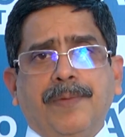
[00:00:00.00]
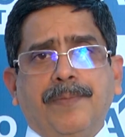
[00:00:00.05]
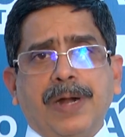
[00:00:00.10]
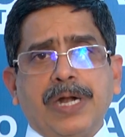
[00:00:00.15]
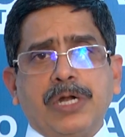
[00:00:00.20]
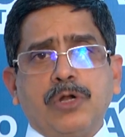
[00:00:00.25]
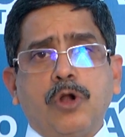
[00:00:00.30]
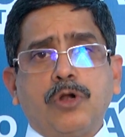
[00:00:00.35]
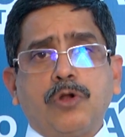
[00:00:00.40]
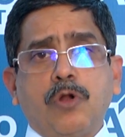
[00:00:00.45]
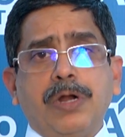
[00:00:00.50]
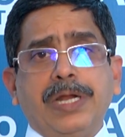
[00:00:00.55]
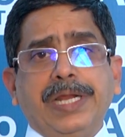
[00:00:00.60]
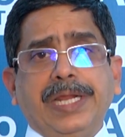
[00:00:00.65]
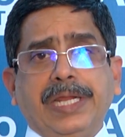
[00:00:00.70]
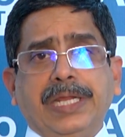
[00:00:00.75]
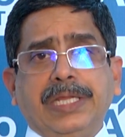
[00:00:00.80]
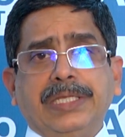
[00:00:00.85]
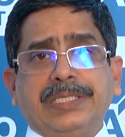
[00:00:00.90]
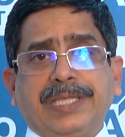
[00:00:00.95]
but not
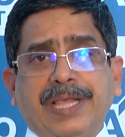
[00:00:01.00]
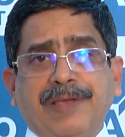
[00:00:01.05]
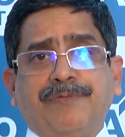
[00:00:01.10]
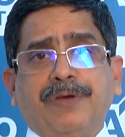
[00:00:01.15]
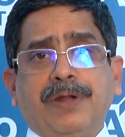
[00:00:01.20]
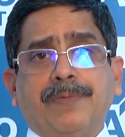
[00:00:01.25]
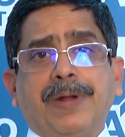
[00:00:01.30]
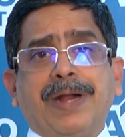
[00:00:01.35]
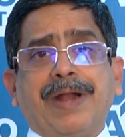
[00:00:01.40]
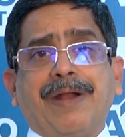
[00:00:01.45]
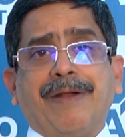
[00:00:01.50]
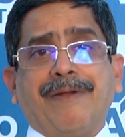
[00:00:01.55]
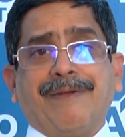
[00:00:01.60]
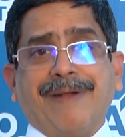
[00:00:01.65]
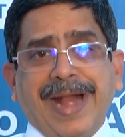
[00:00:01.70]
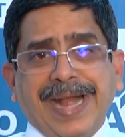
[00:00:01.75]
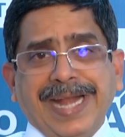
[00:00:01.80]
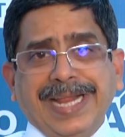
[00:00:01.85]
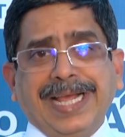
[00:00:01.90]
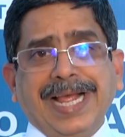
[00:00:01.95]
only safer, but
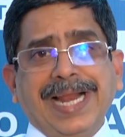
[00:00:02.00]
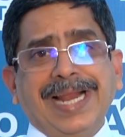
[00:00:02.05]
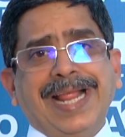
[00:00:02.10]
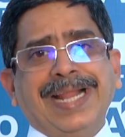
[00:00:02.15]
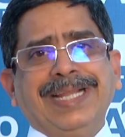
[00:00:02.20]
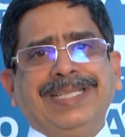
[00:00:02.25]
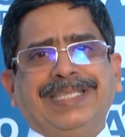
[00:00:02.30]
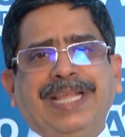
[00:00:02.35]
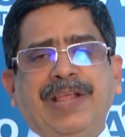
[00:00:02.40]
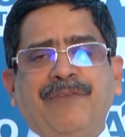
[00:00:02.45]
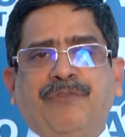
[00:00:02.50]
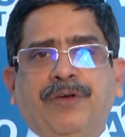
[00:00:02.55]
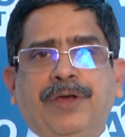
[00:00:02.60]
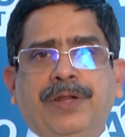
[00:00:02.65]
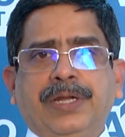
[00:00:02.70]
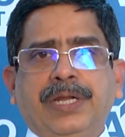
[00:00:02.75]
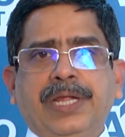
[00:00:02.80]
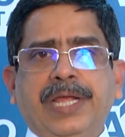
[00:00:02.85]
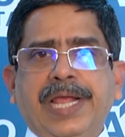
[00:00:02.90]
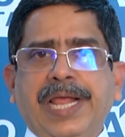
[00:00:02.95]
radical and safer
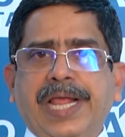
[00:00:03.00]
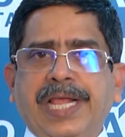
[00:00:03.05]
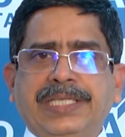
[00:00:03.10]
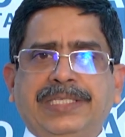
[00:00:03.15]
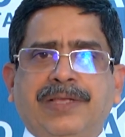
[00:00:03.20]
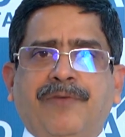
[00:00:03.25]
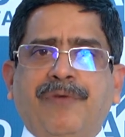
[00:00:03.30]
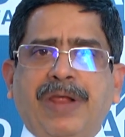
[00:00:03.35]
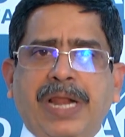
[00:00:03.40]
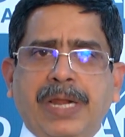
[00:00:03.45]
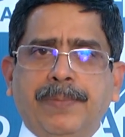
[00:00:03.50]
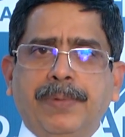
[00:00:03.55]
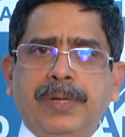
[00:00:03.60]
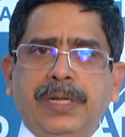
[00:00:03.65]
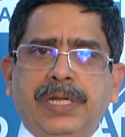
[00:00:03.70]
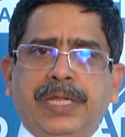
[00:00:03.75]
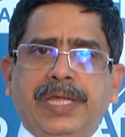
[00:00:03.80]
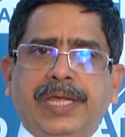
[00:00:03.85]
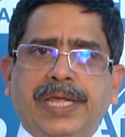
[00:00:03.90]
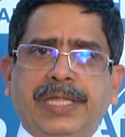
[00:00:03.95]
is
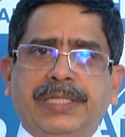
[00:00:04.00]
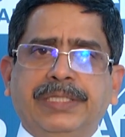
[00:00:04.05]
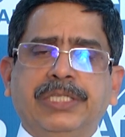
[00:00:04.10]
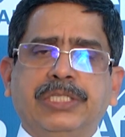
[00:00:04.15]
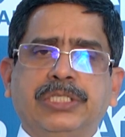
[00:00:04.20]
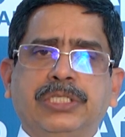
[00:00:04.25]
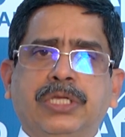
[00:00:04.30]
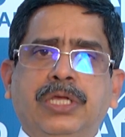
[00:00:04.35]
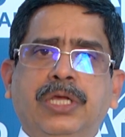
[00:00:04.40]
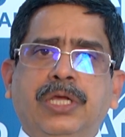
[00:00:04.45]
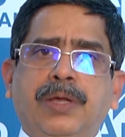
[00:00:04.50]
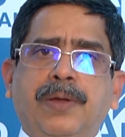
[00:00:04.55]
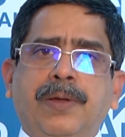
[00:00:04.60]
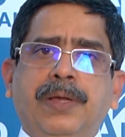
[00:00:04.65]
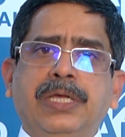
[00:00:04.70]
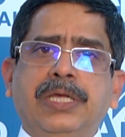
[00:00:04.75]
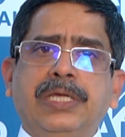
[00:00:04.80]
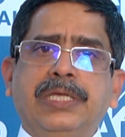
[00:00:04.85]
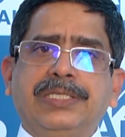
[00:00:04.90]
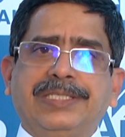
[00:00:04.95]
available in this
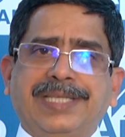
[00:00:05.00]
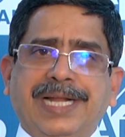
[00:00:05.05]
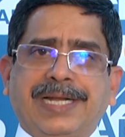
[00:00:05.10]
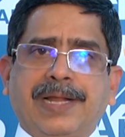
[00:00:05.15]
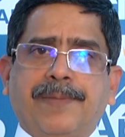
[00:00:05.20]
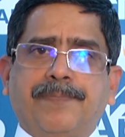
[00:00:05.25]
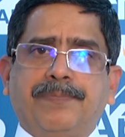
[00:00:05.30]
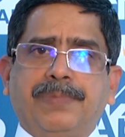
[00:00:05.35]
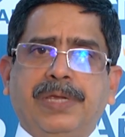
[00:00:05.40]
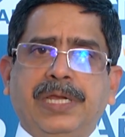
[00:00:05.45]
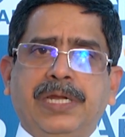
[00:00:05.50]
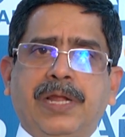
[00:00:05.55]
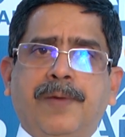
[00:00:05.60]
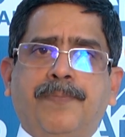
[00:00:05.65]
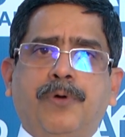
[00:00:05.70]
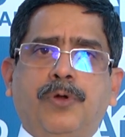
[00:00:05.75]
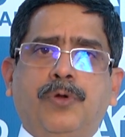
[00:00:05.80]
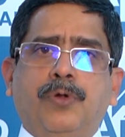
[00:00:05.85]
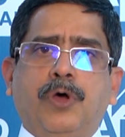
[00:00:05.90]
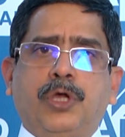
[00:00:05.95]
setup in
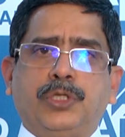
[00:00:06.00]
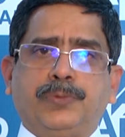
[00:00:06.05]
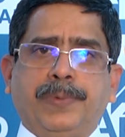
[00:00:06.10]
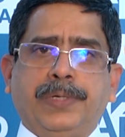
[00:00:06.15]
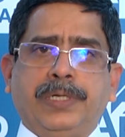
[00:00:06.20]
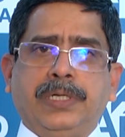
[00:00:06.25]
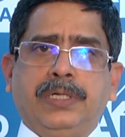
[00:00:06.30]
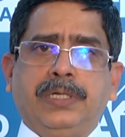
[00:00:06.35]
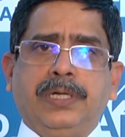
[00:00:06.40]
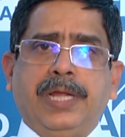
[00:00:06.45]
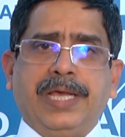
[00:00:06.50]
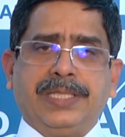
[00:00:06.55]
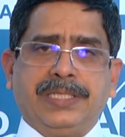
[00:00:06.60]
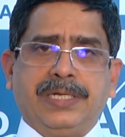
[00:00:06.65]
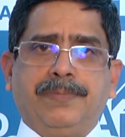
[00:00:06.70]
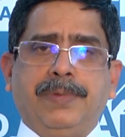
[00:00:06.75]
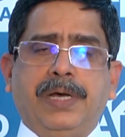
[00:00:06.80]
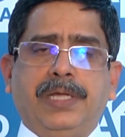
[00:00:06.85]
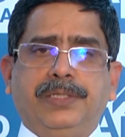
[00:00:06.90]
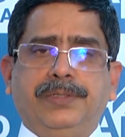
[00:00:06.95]
Apollo Hospital,
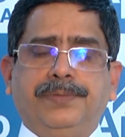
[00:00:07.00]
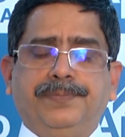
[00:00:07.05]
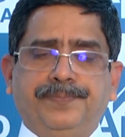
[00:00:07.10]
Hyderabad.